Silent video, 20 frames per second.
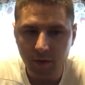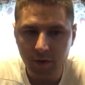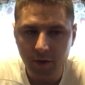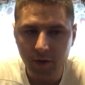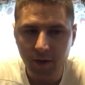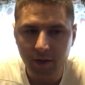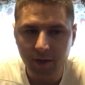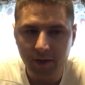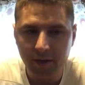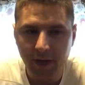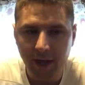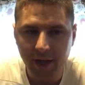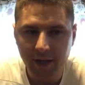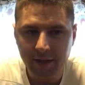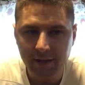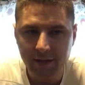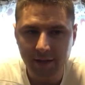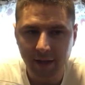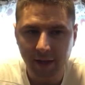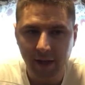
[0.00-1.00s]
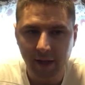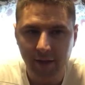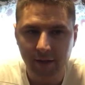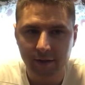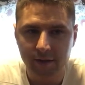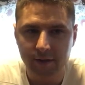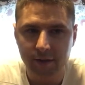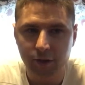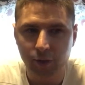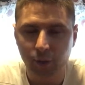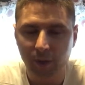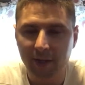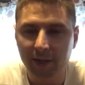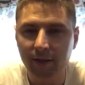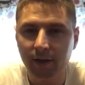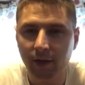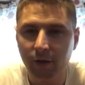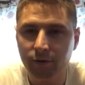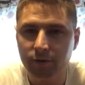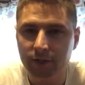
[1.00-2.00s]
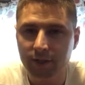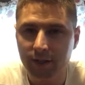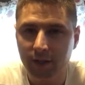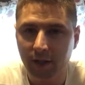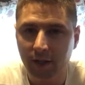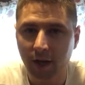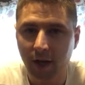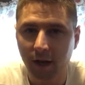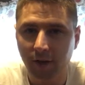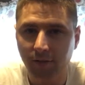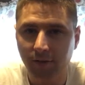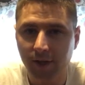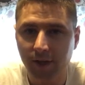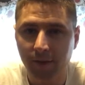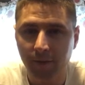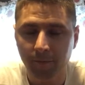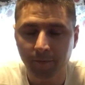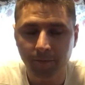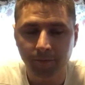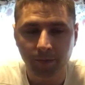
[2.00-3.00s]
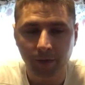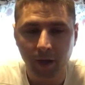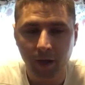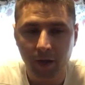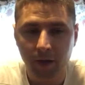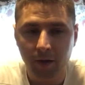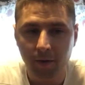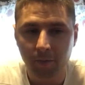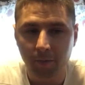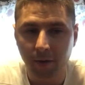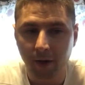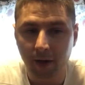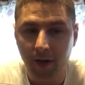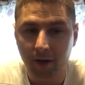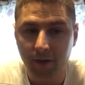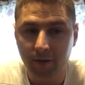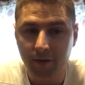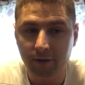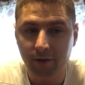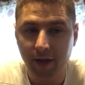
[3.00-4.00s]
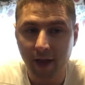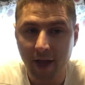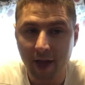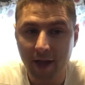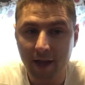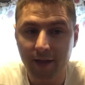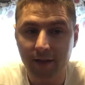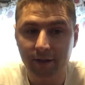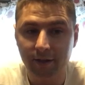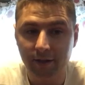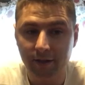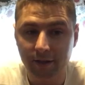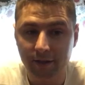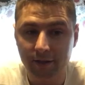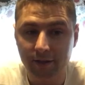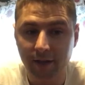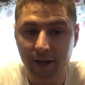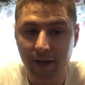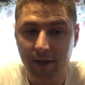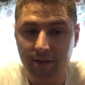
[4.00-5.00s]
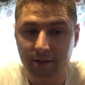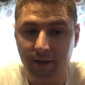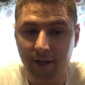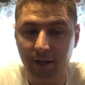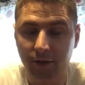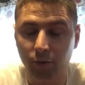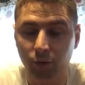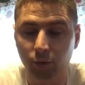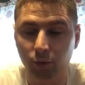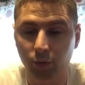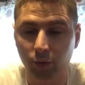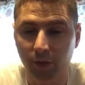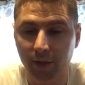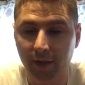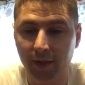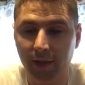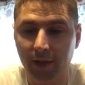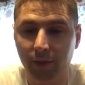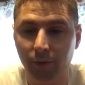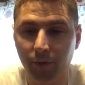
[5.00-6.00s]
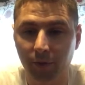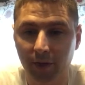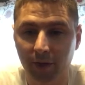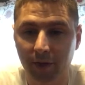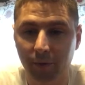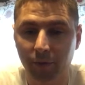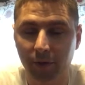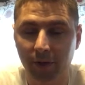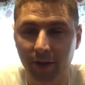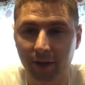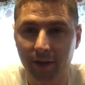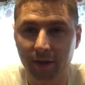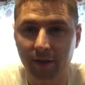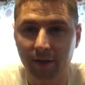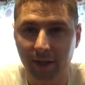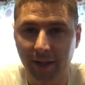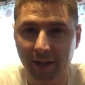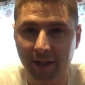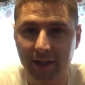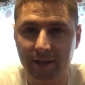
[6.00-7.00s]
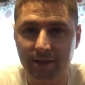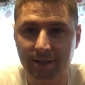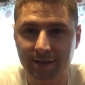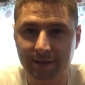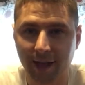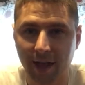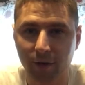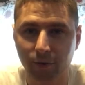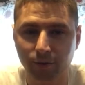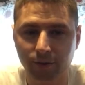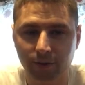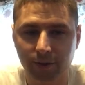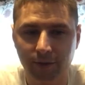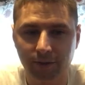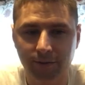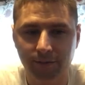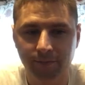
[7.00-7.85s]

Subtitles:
You can taste kind of the sweet notes in the coffee, but other than that, it tastes like really, really, really thick stout.